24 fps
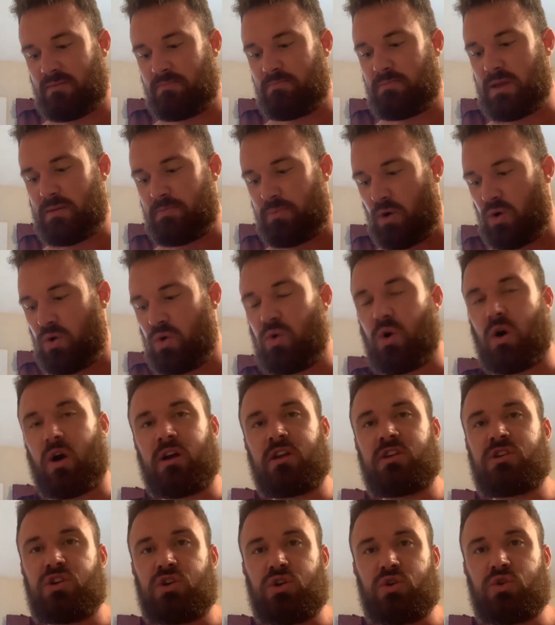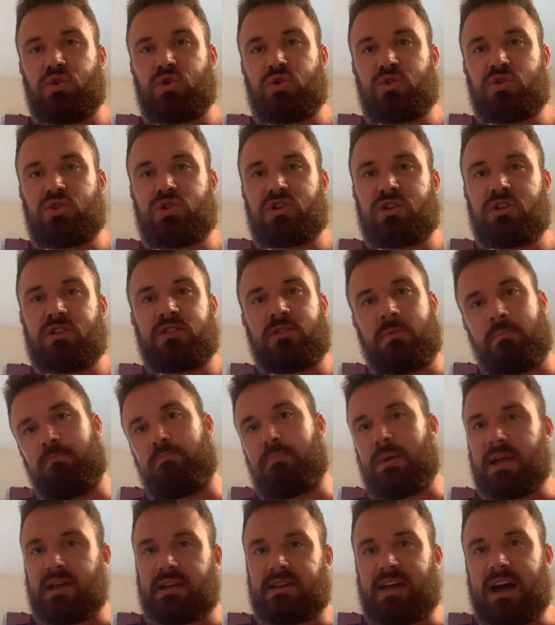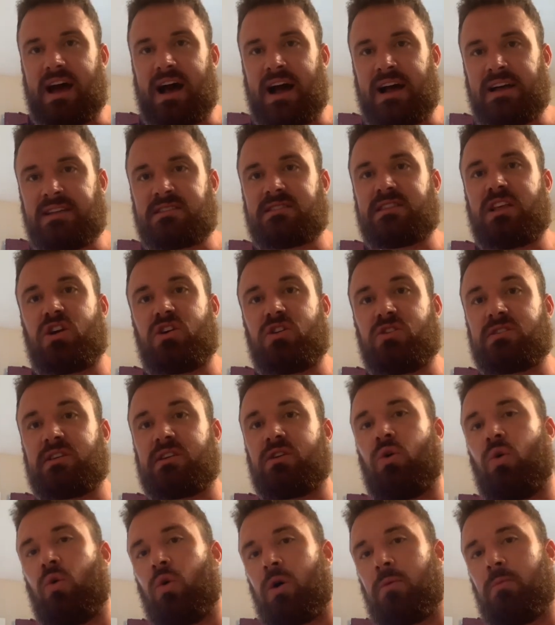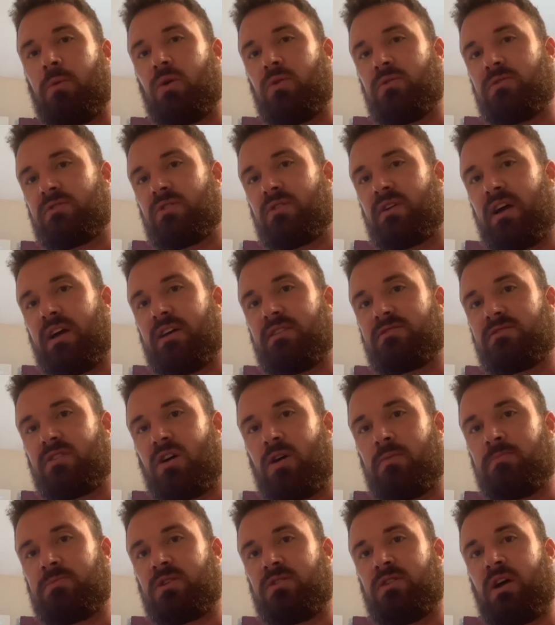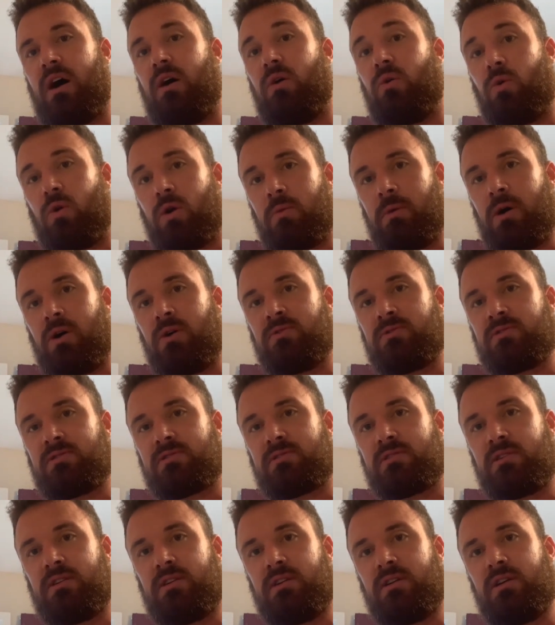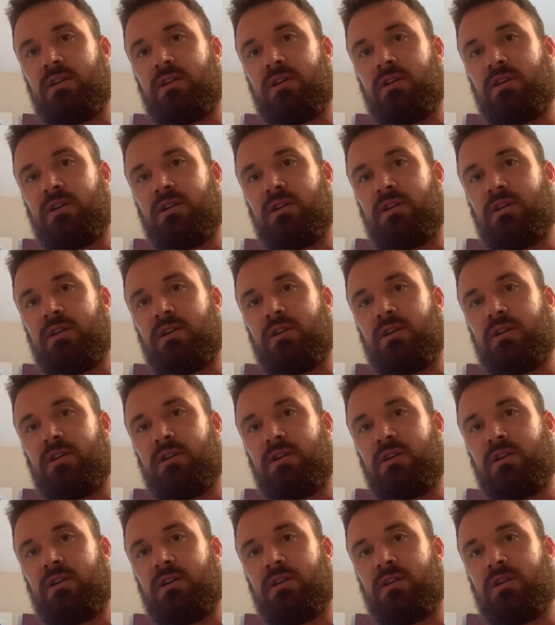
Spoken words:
People who are huge, the big guys, they're using hormones, okay? Sarms are not hormones.